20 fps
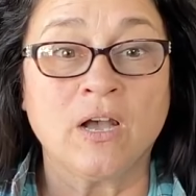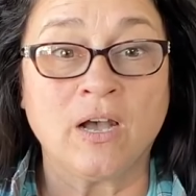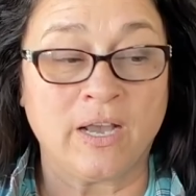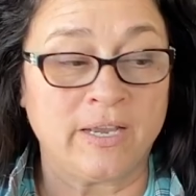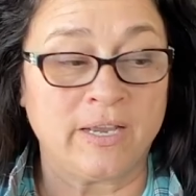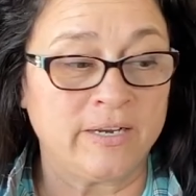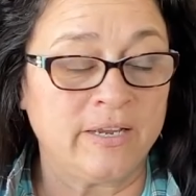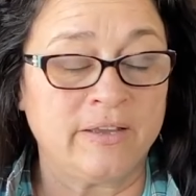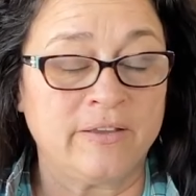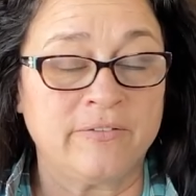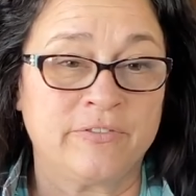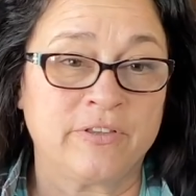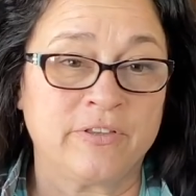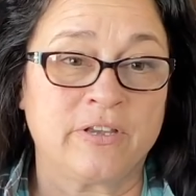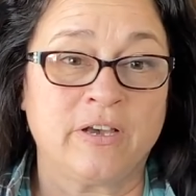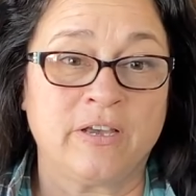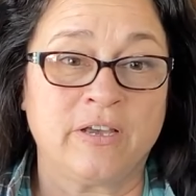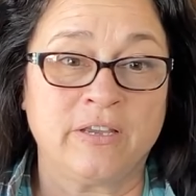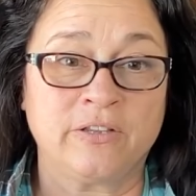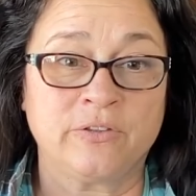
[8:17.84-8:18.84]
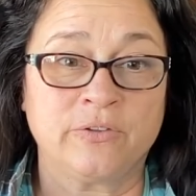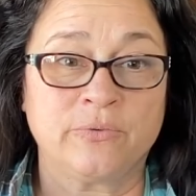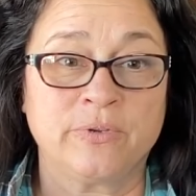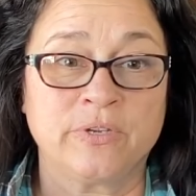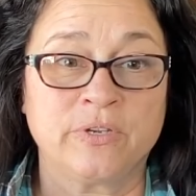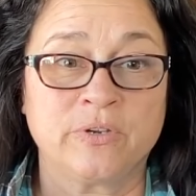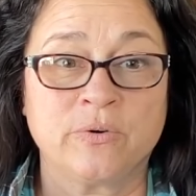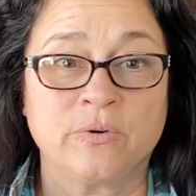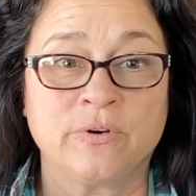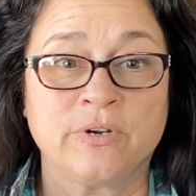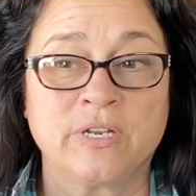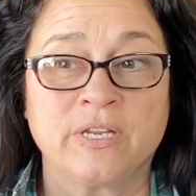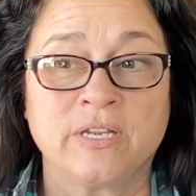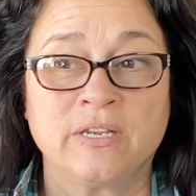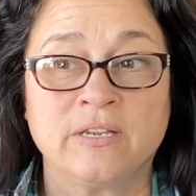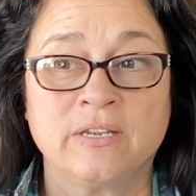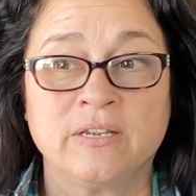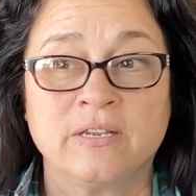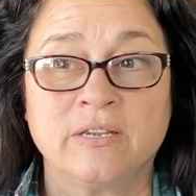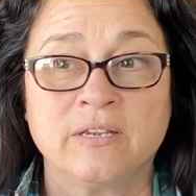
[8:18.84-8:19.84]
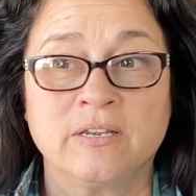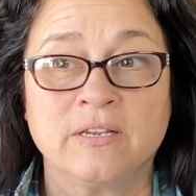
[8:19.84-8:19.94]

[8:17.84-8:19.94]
I have the guy on the recording.